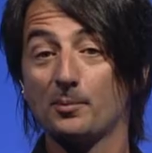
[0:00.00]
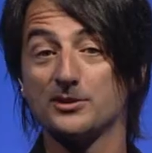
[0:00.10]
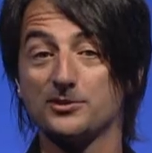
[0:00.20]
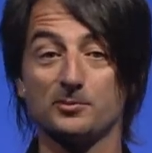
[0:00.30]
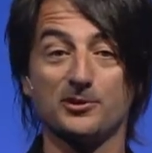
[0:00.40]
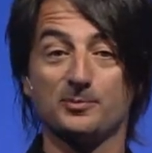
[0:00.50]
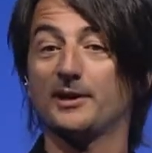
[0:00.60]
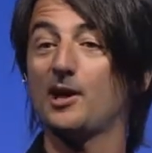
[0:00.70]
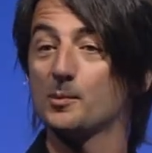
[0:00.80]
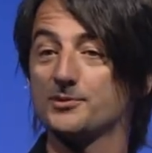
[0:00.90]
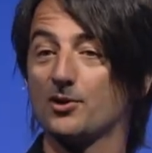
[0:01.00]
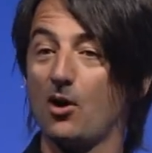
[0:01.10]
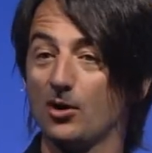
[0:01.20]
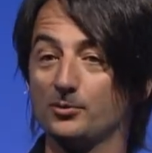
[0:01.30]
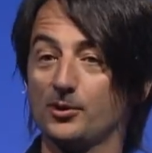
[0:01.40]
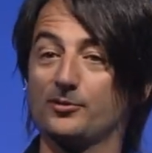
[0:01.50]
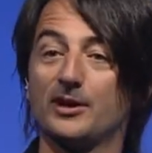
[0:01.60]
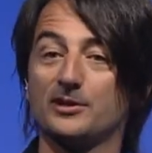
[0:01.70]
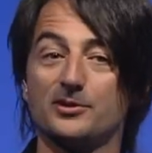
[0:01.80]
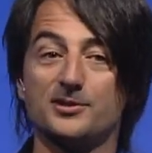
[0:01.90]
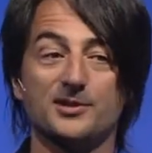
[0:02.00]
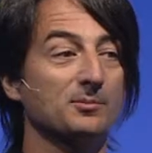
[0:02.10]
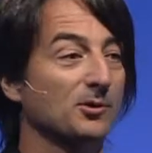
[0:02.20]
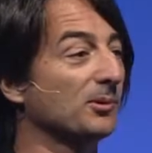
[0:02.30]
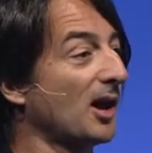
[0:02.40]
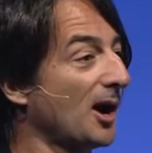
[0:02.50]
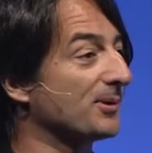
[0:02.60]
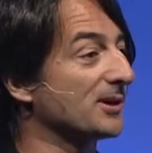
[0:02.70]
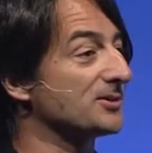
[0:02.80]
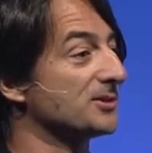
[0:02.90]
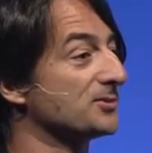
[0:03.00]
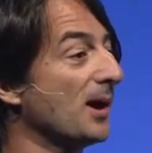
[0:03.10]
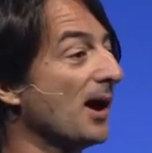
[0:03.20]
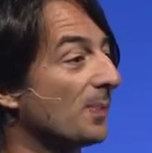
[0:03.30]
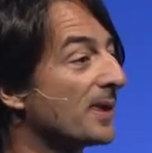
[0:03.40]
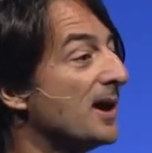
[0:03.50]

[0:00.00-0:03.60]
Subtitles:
consumers, but it helps our hardware vendors and mobile operators as well,